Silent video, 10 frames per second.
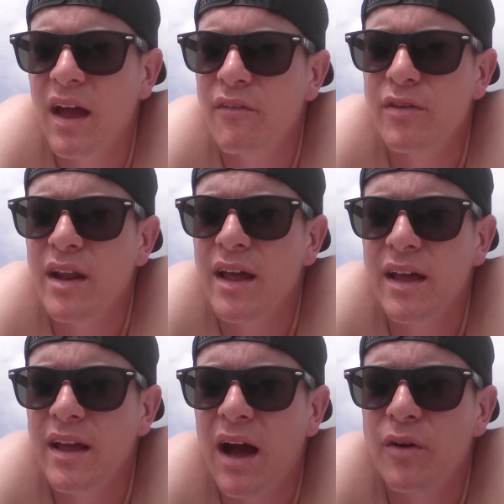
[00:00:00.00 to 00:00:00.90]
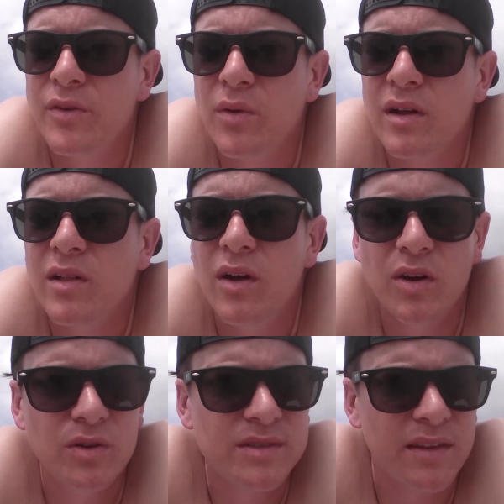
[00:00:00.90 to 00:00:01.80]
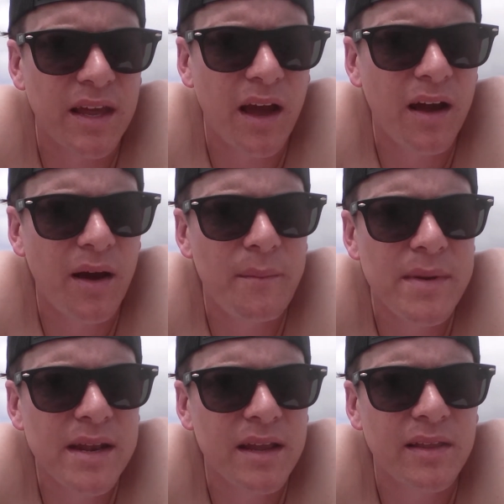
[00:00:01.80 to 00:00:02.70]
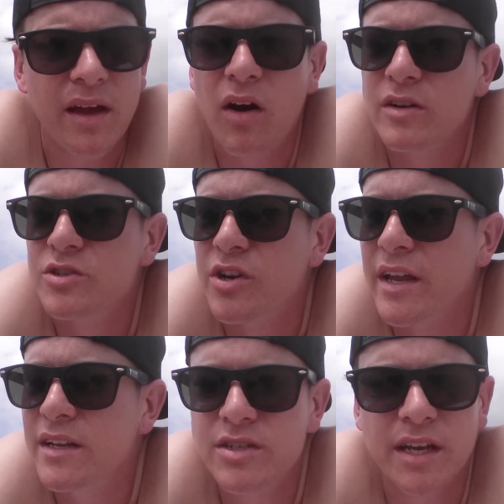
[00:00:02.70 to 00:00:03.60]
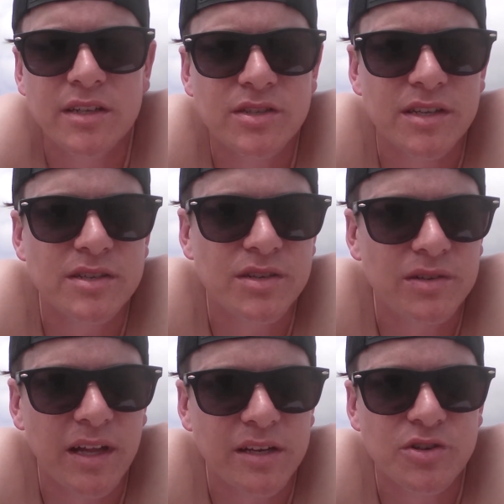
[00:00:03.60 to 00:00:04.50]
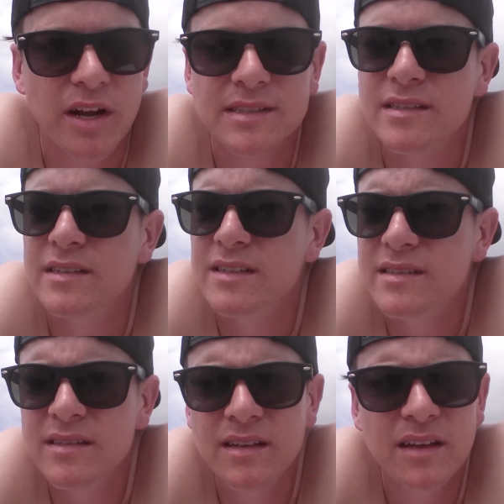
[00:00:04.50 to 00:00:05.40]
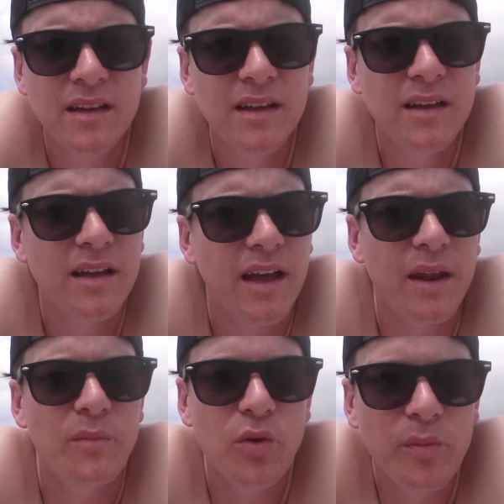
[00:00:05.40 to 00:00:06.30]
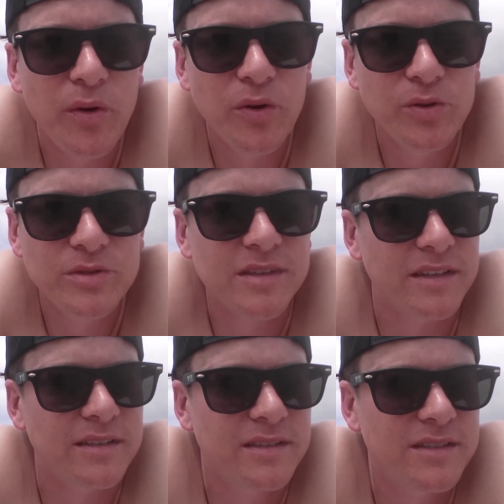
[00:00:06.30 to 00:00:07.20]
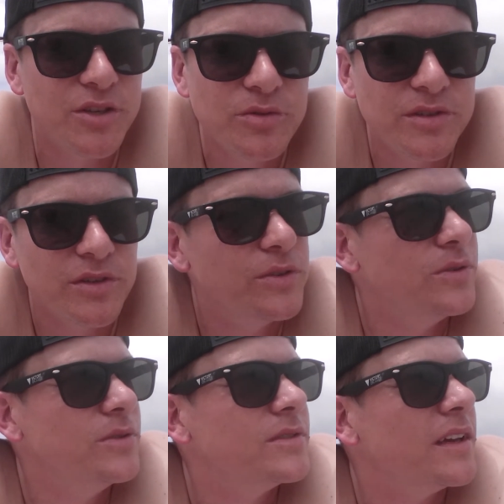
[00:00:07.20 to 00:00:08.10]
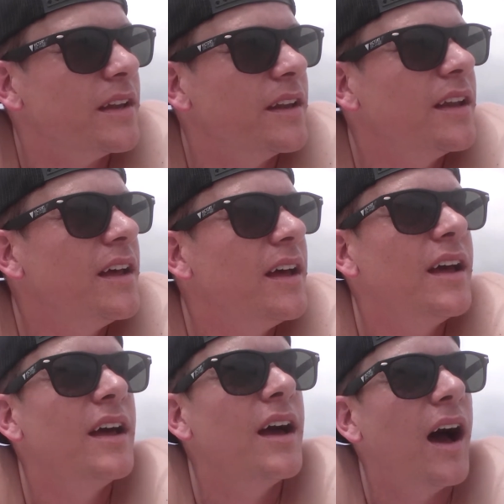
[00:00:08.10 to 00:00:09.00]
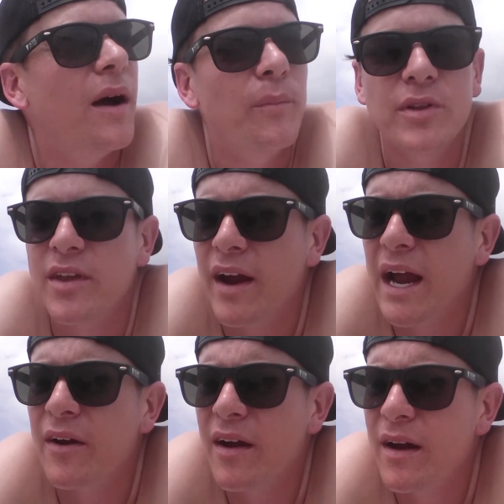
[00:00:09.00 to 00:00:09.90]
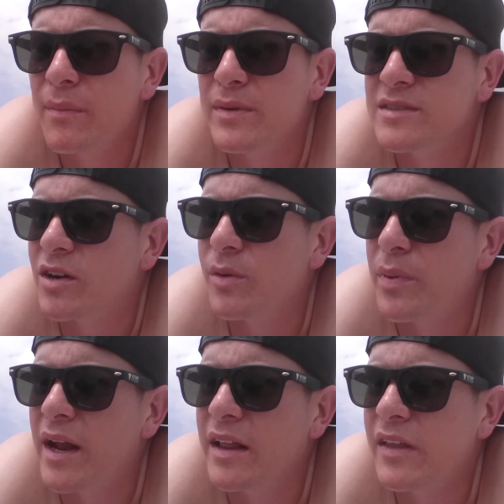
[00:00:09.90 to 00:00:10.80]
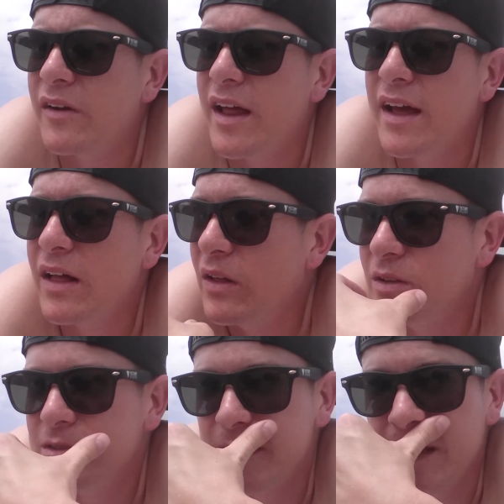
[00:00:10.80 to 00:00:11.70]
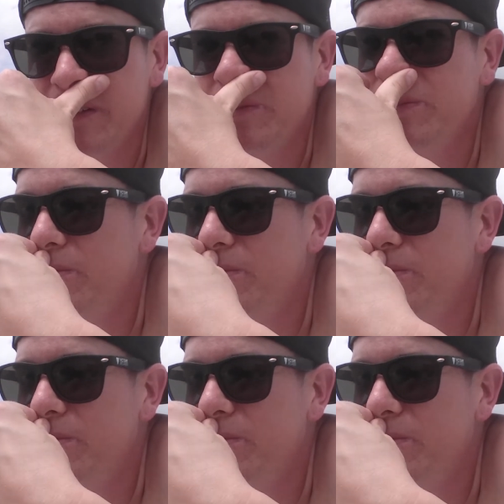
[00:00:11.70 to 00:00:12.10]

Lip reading: everyday outdoor clothes, and they immediately all changed into like dresses and muumuus and tutus, and put their hair up and started painting their nails, and